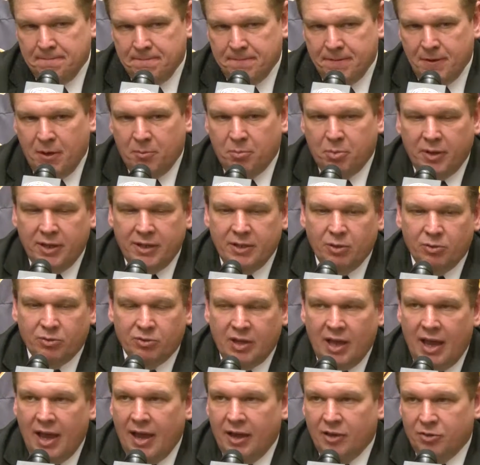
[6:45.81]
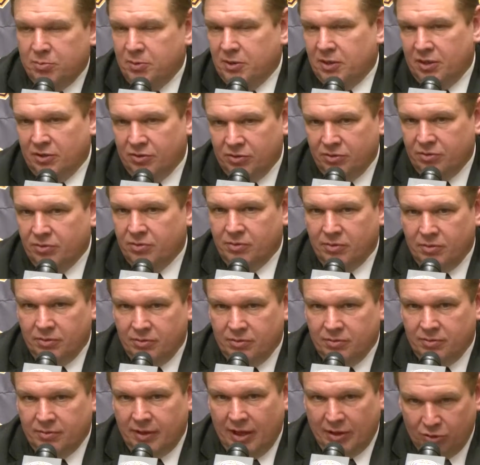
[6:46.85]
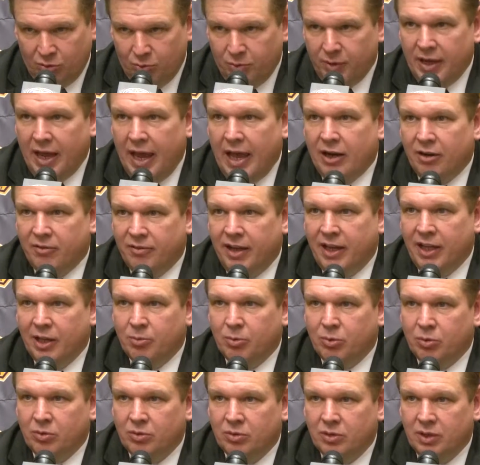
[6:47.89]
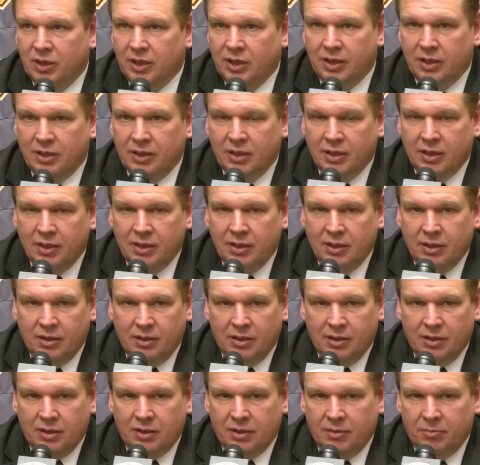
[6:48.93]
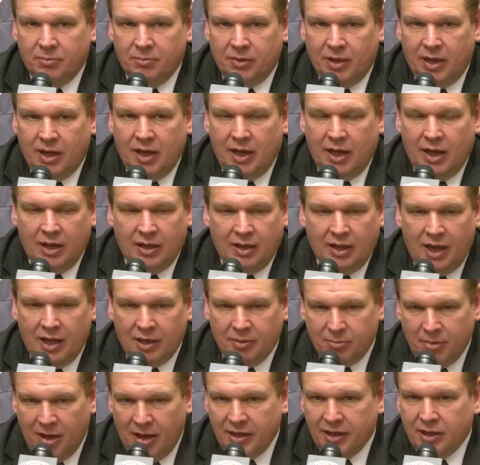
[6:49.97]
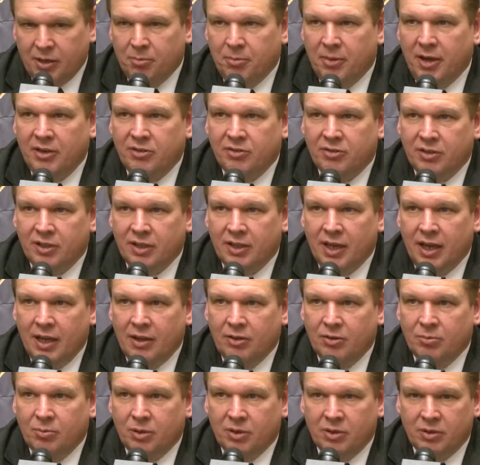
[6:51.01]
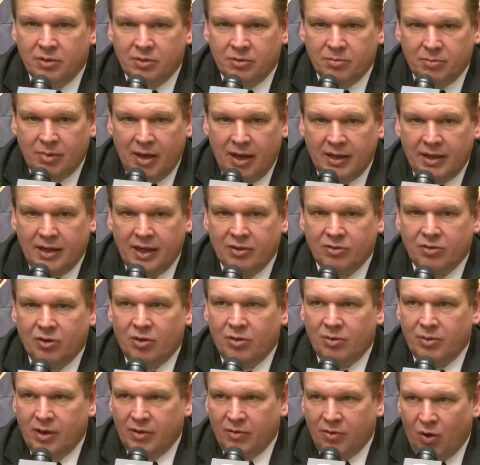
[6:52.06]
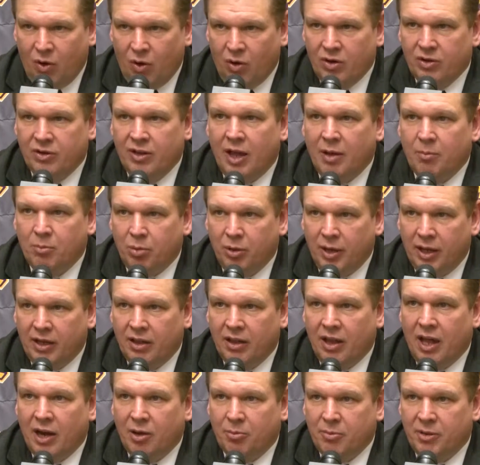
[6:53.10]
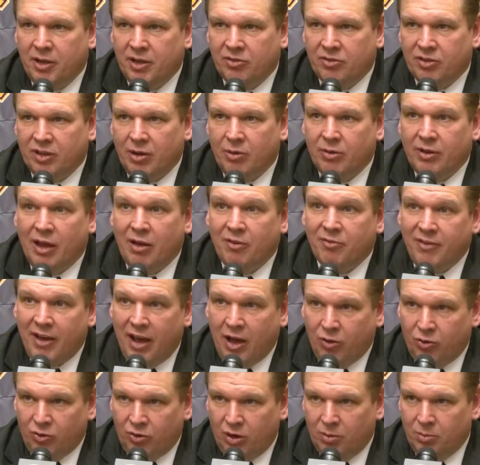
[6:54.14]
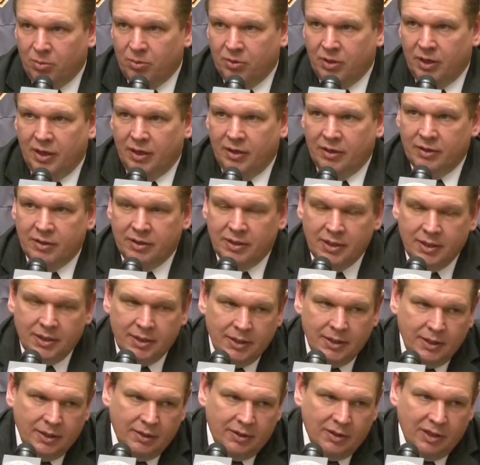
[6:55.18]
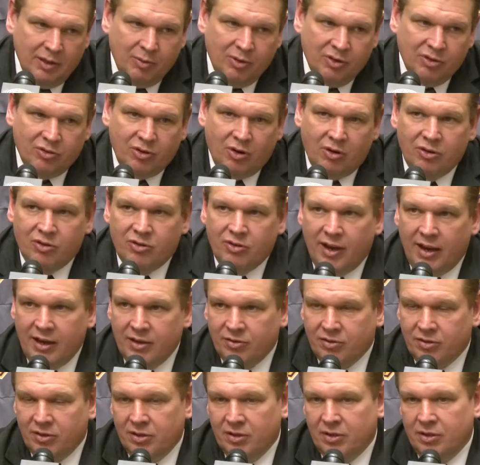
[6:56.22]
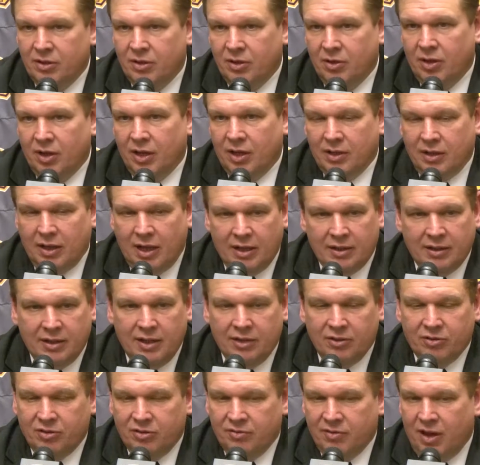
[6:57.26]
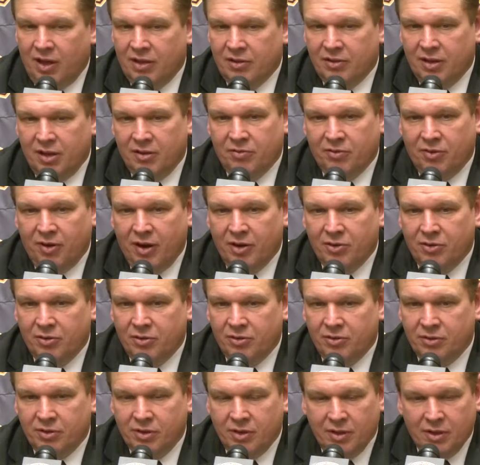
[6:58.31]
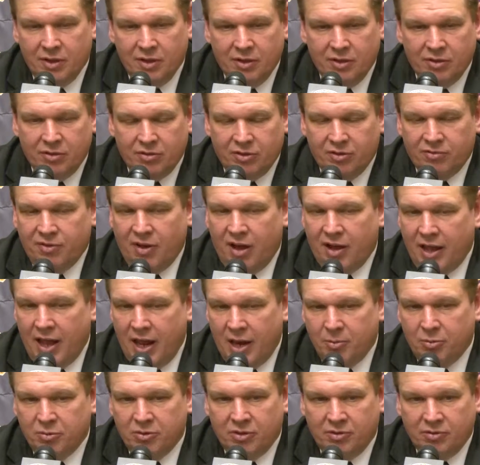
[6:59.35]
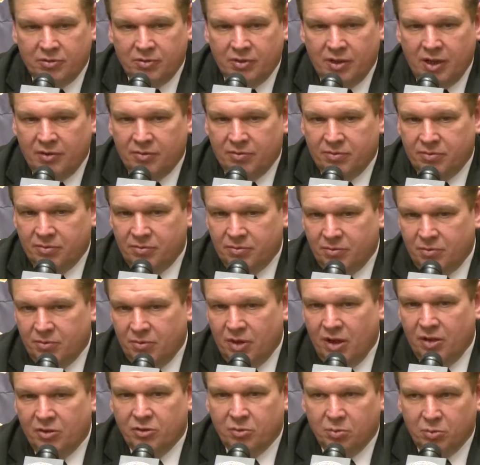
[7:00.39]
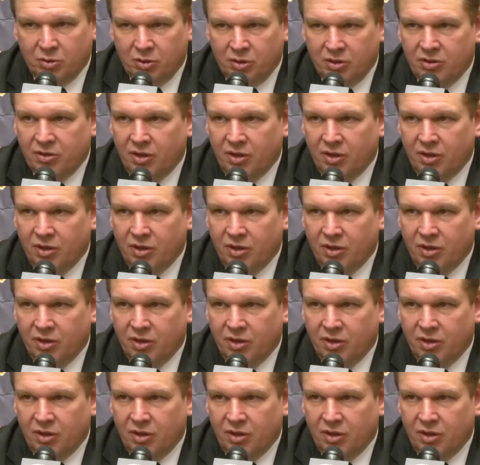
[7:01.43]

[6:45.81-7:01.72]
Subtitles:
I played those guys because that's who we had available. And I like Mike and Mason together, but Mike we have a hard time playing a lot of minutes together without foul trouble there. And then we started chasing. I think Savante Frazier and Stephon Adams have done some good